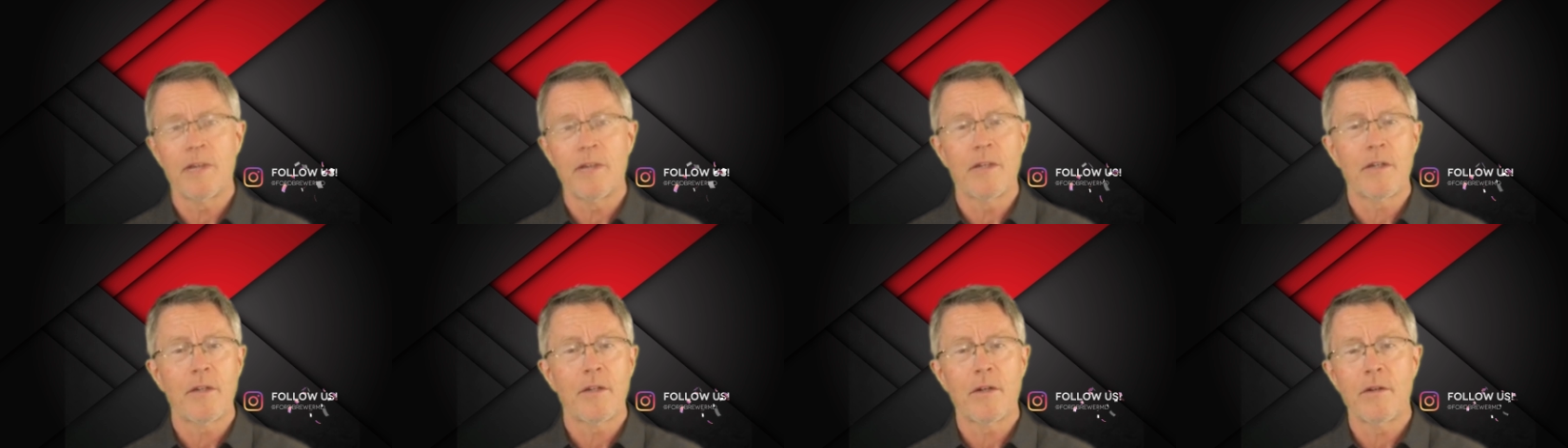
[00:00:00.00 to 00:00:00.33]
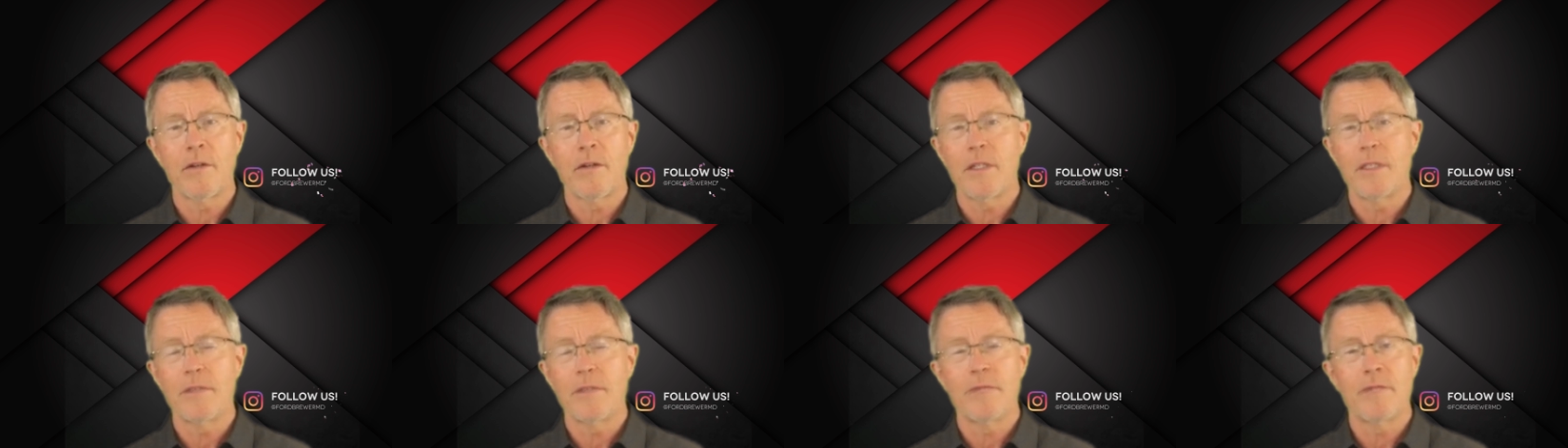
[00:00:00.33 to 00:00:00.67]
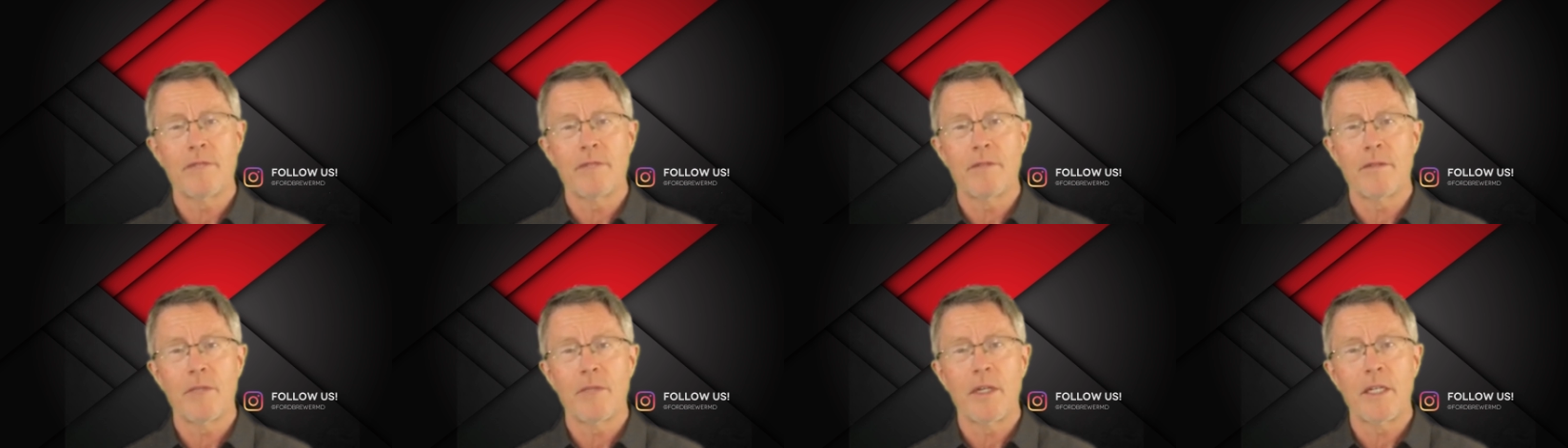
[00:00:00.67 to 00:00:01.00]
The current
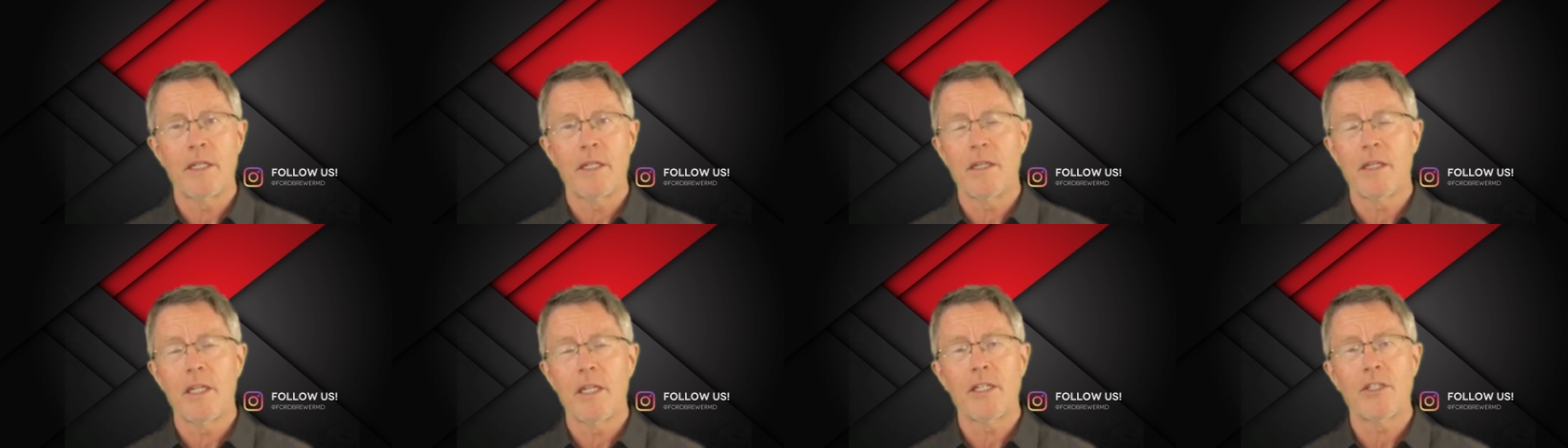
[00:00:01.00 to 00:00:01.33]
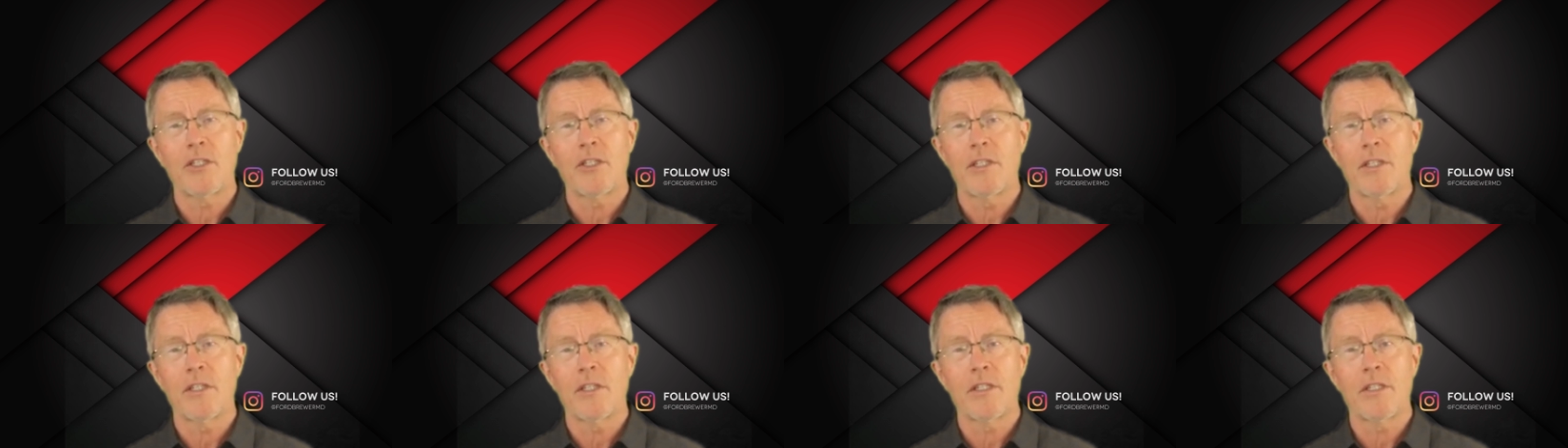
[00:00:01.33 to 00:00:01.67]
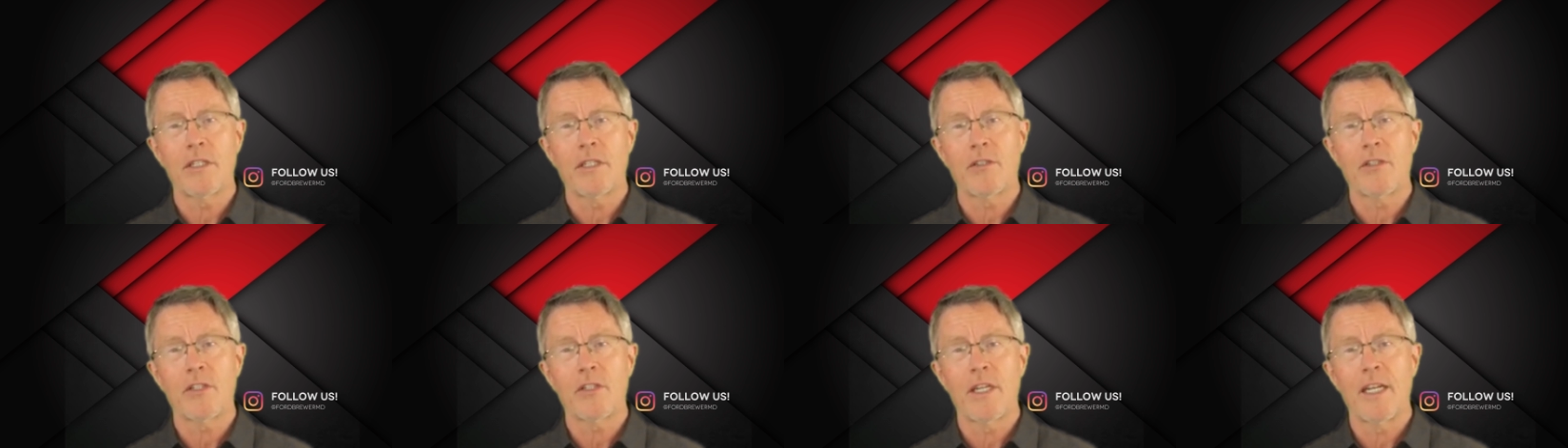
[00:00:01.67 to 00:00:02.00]
regulations
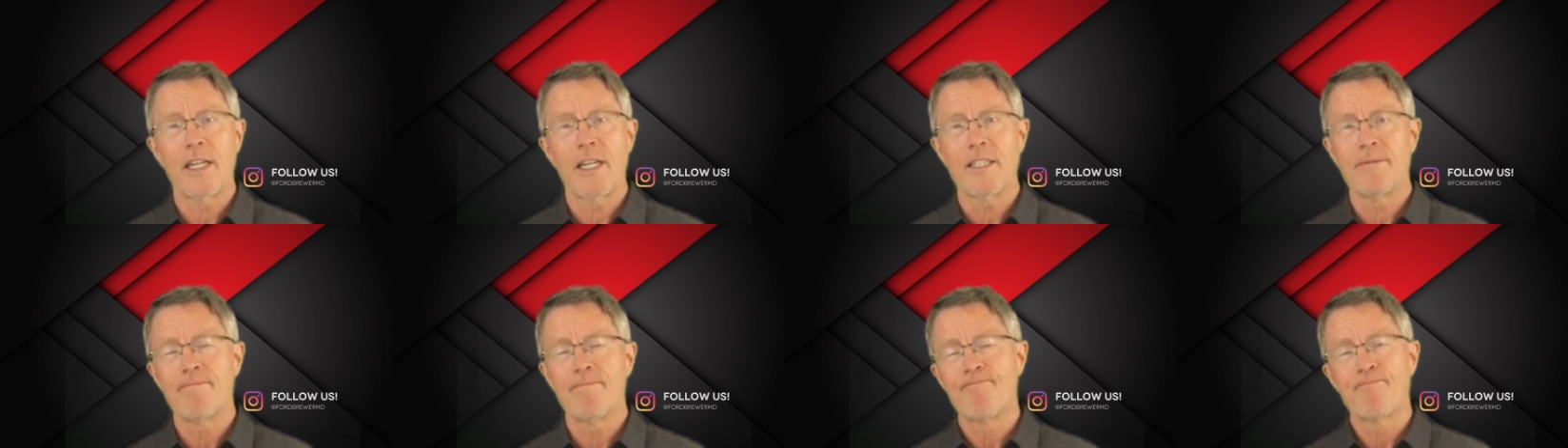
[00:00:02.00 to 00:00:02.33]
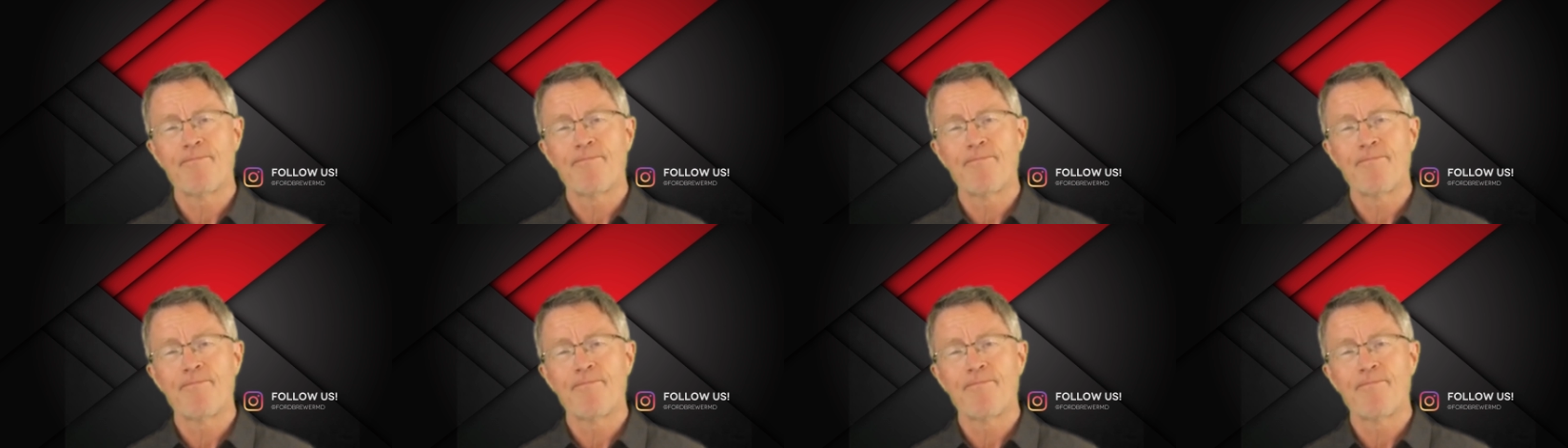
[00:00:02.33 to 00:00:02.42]
still say